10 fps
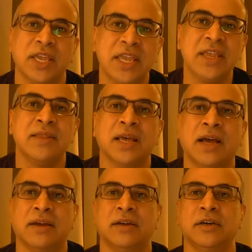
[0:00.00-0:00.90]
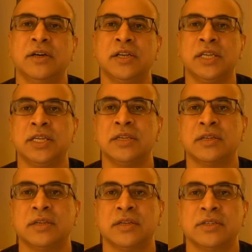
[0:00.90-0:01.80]
in that early
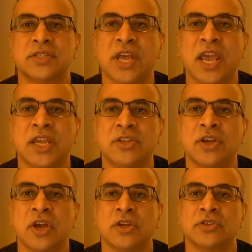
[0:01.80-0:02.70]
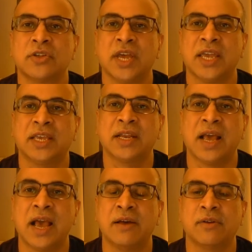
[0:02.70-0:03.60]
stage so that it can
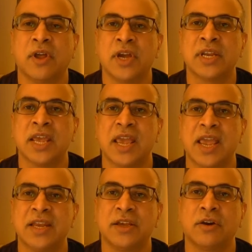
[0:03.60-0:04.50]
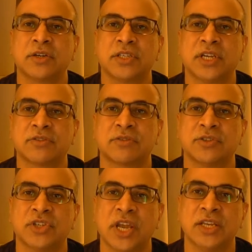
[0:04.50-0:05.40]
outline any architectural
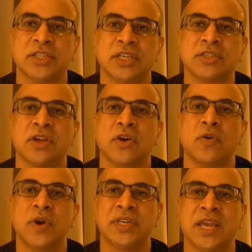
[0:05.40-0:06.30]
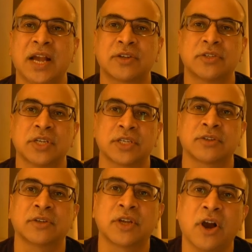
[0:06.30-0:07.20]
changes or any
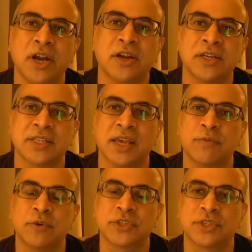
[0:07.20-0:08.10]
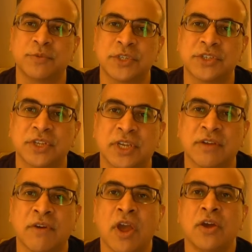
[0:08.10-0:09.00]
architectural guidelines that it was wishes to give
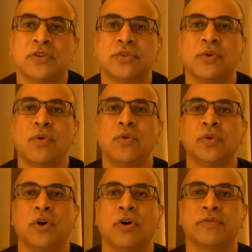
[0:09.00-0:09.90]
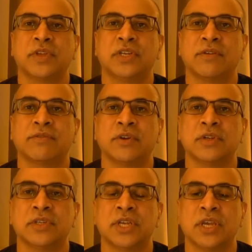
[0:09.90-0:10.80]
to all of the
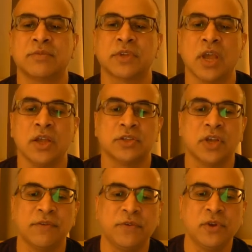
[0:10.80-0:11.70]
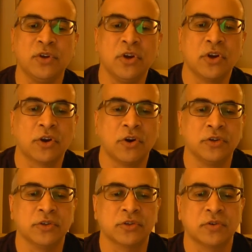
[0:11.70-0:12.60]
different teams. So if you look on
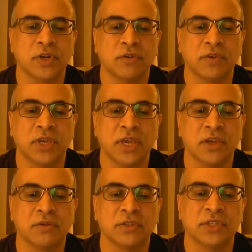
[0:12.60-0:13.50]
your screen over here, you'll